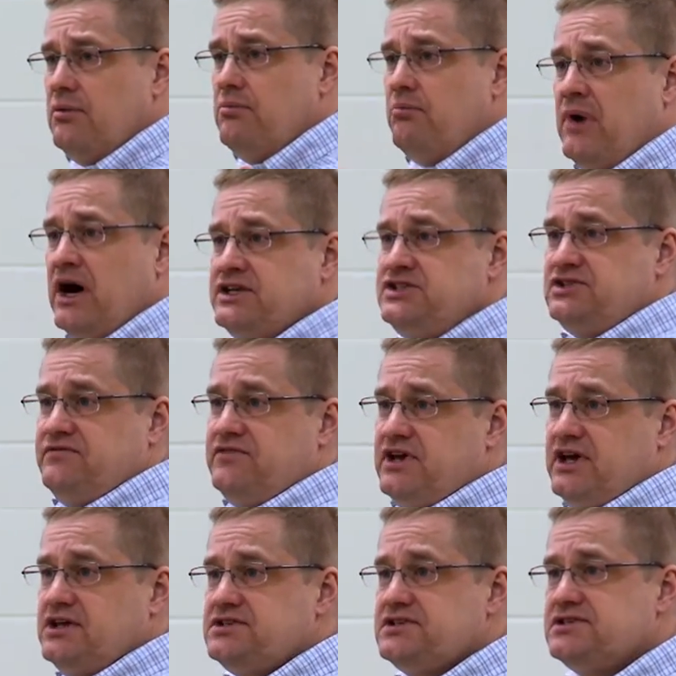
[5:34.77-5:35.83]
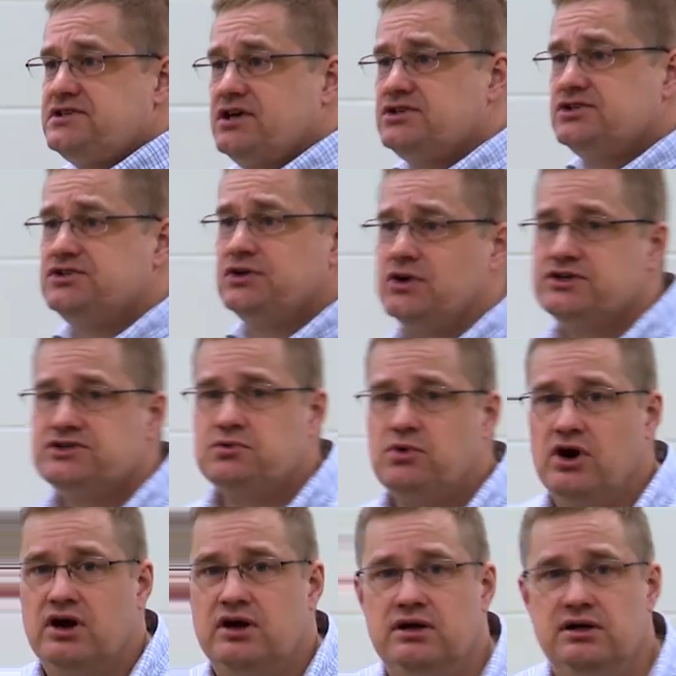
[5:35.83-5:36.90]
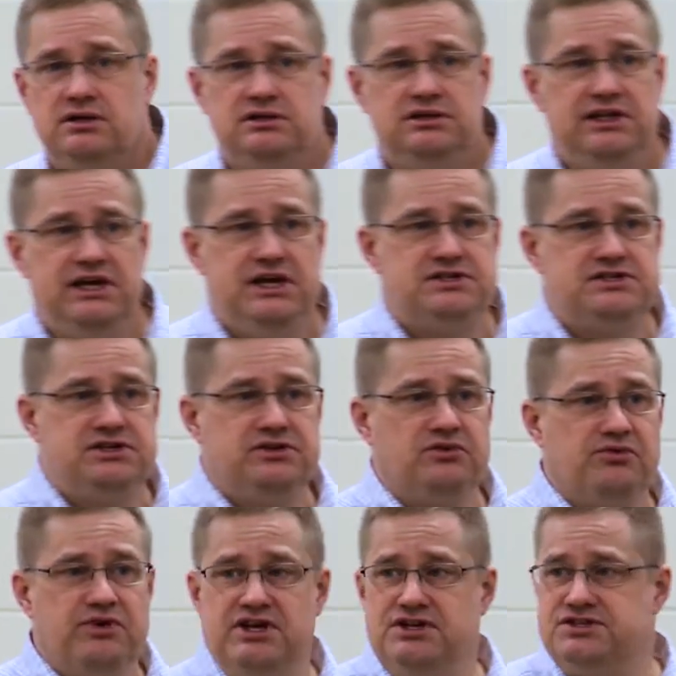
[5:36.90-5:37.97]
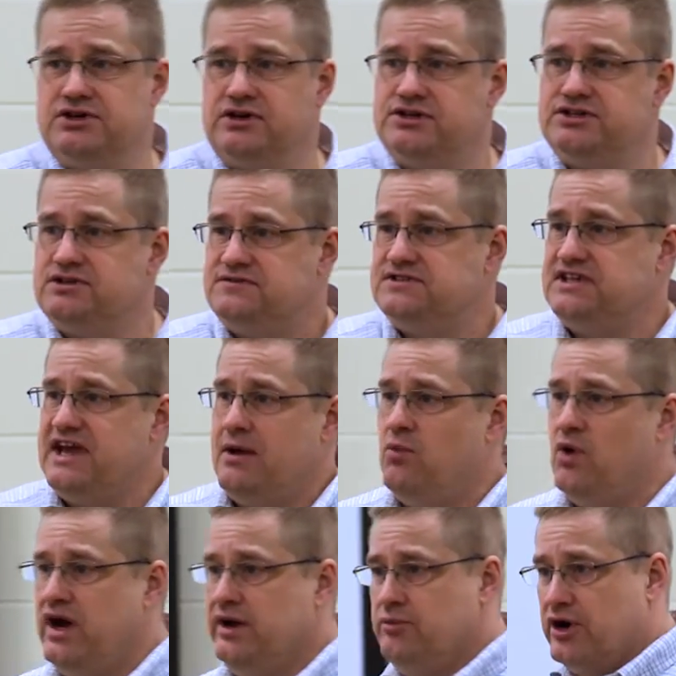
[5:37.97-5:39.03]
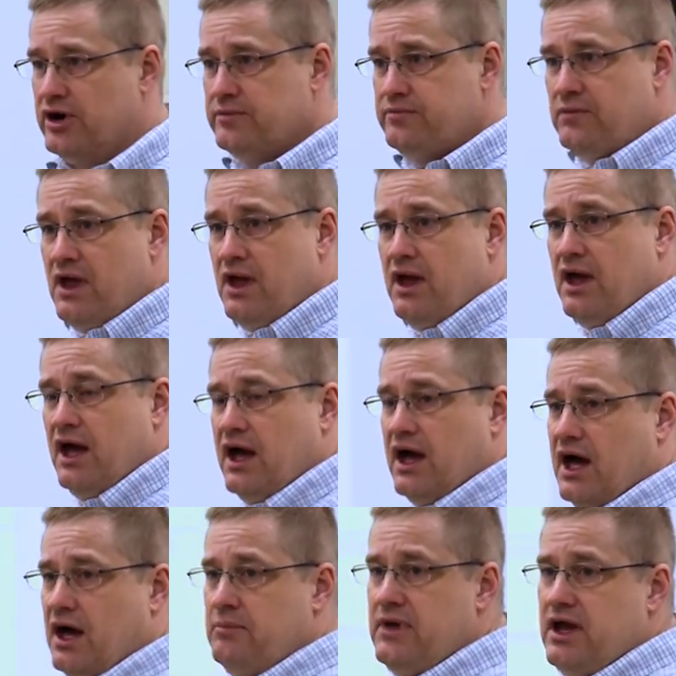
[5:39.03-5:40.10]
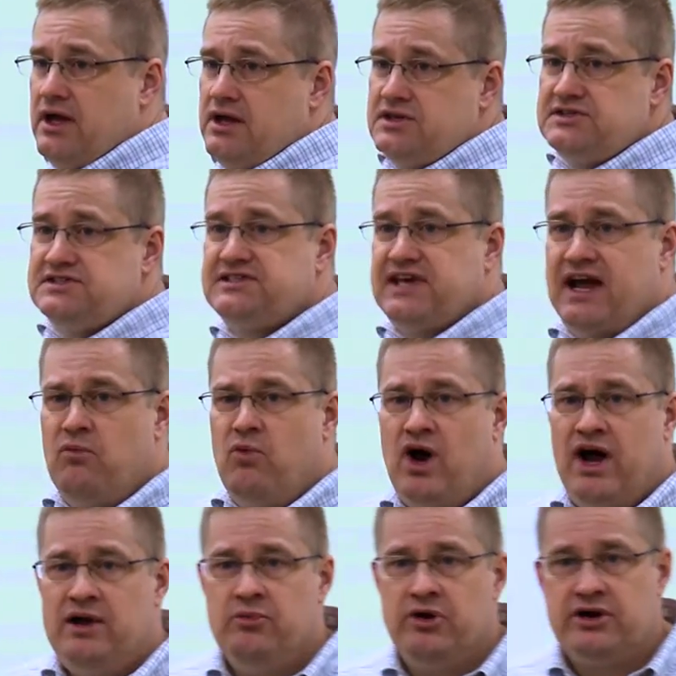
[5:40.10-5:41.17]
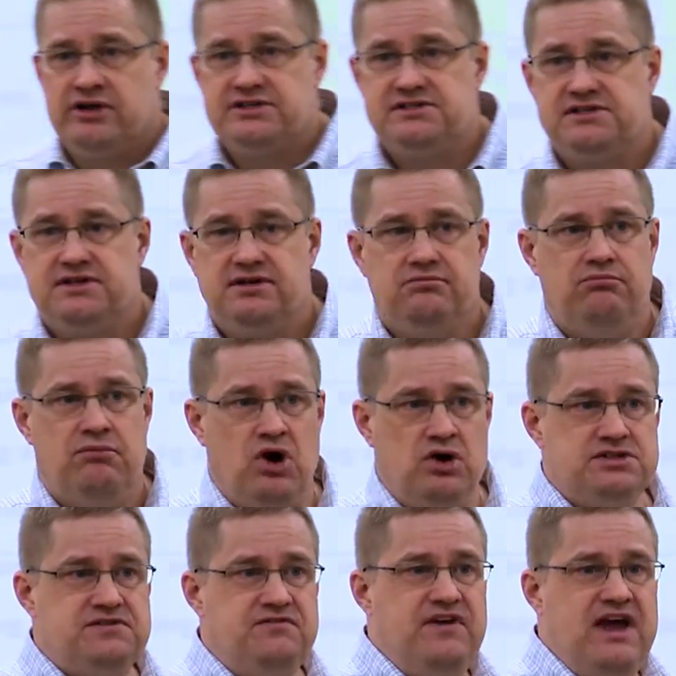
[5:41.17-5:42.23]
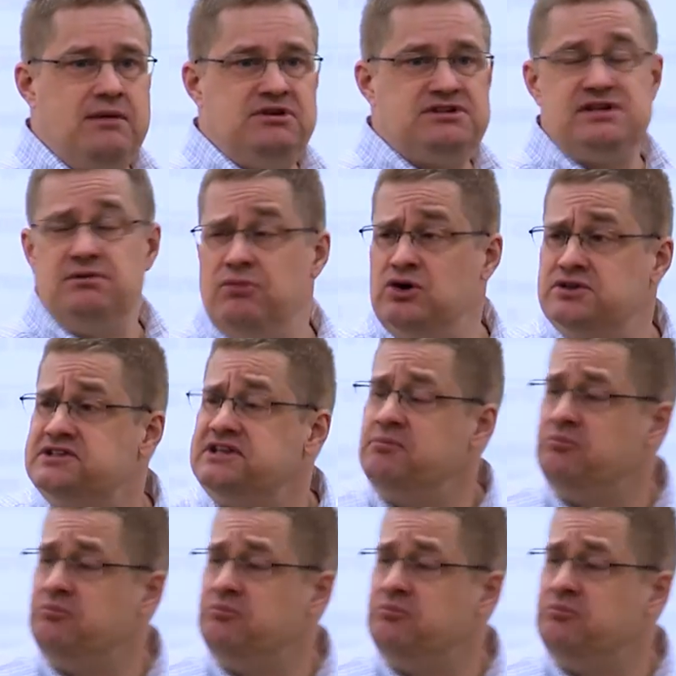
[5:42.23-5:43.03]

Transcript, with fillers: much of this source work leads to the research of Sam Wineburg. Um, Sam Wineburg's most famous and most